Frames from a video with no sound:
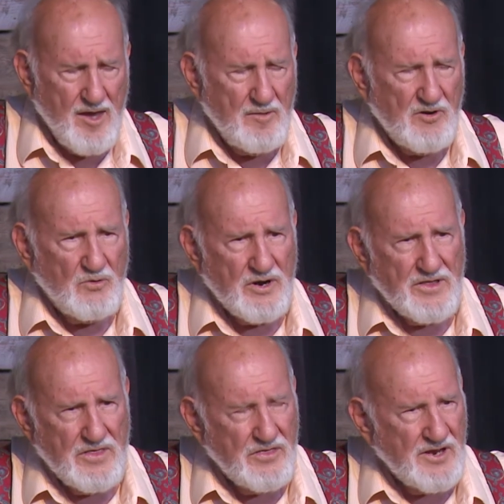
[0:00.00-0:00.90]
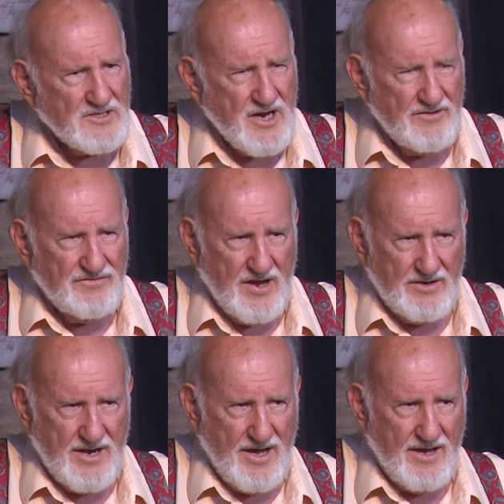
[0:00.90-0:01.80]
But one of the things I
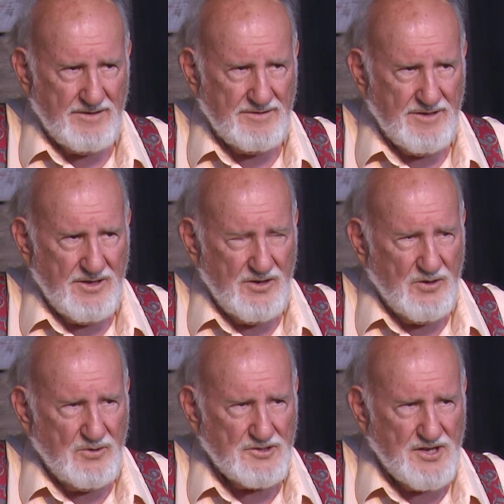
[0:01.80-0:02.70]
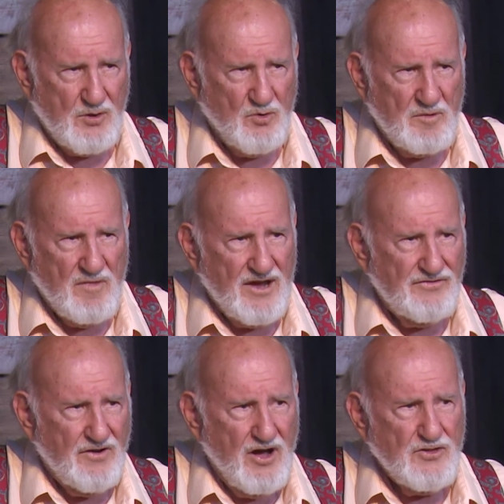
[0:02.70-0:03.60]
found out was that when my
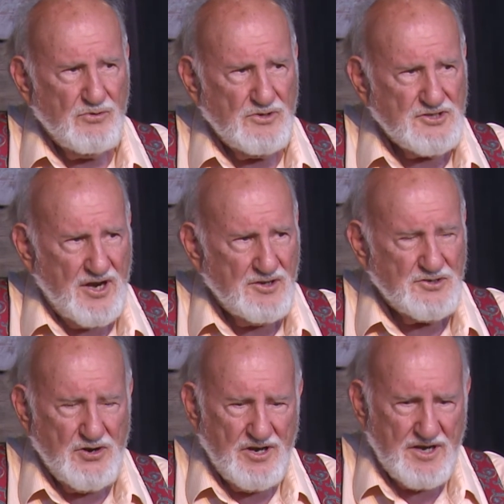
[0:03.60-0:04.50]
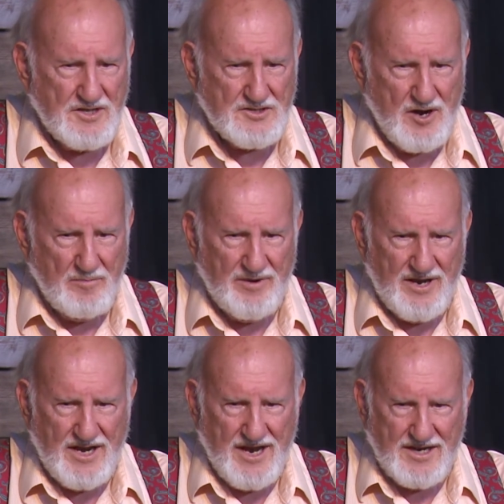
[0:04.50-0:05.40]
father was injured in his
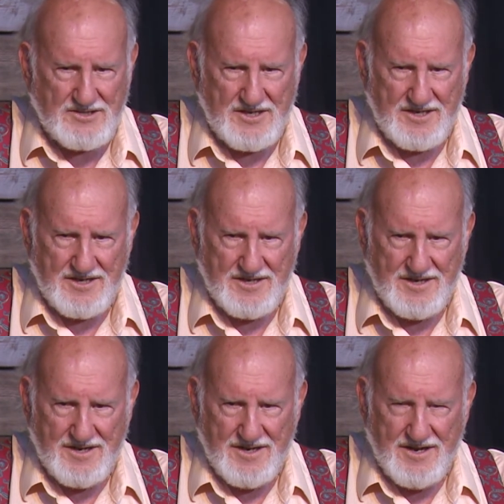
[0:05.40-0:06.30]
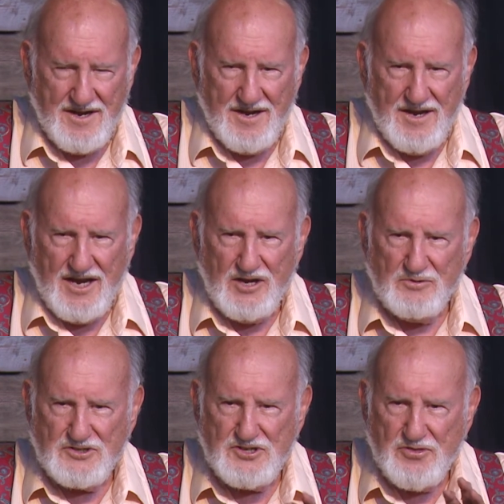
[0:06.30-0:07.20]
airplane accident, he
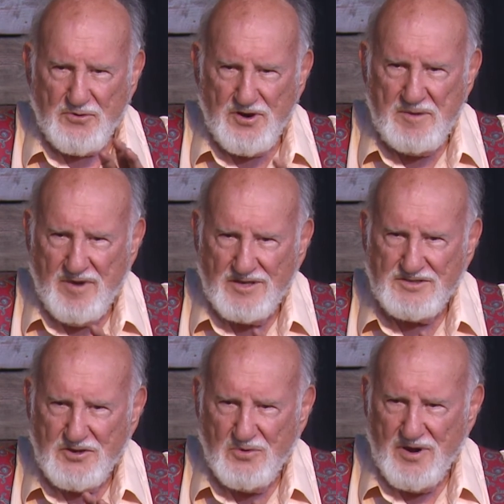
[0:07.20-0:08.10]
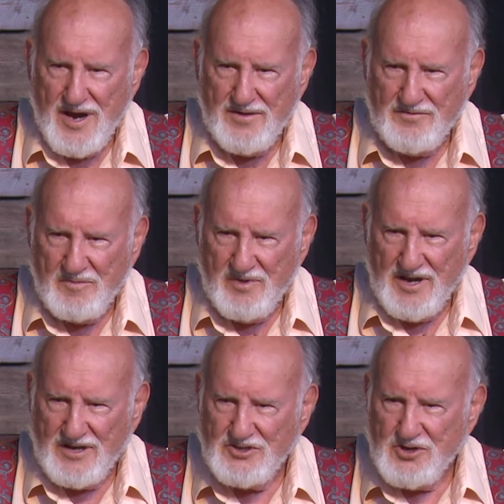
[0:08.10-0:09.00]
was 3 months away from
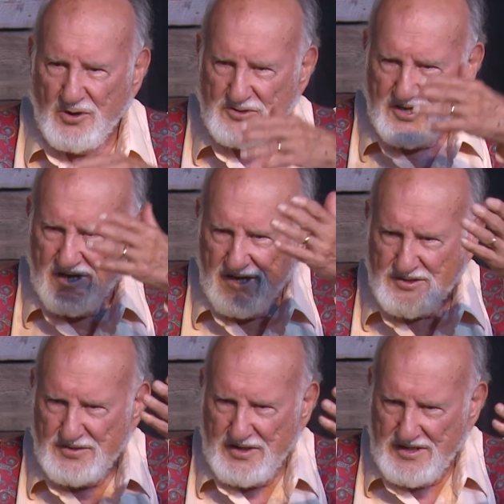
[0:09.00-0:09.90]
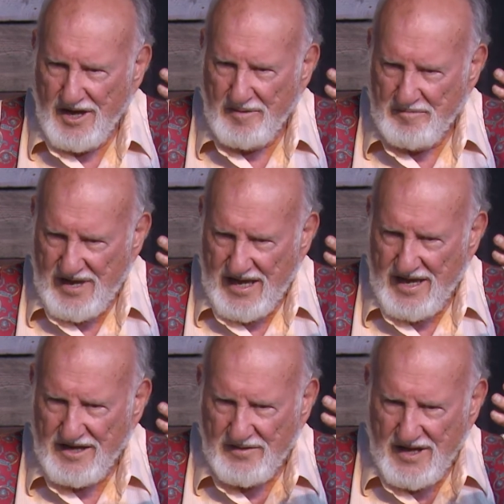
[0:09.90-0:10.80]
being chosen as the top
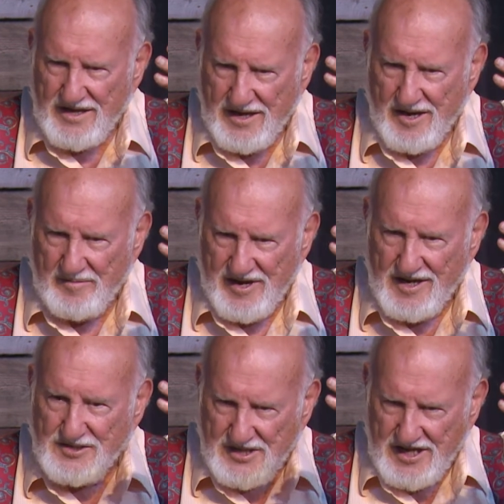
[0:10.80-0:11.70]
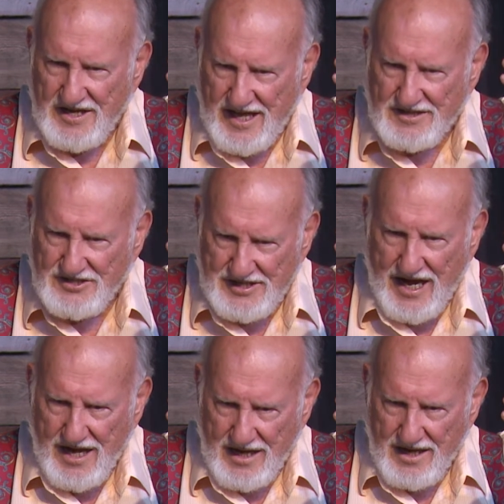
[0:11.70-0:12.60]
man in that denomination in that state.